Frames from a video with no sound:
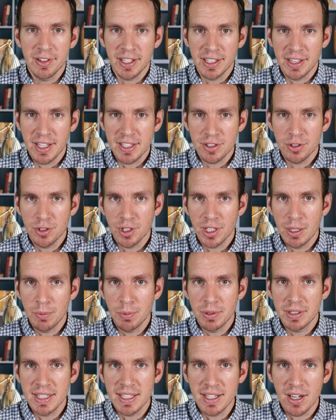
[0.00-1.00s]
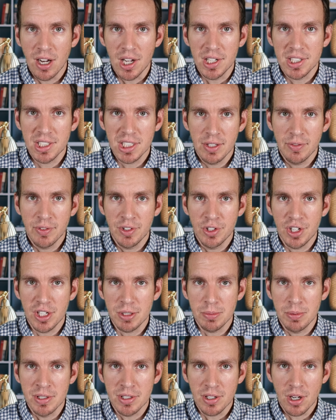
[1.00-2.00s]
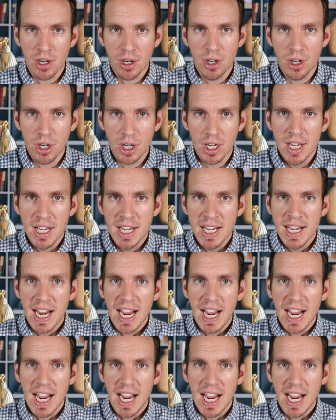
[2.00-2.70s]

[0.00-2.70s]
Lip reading: Like, this look at what the cost of living adjustments are,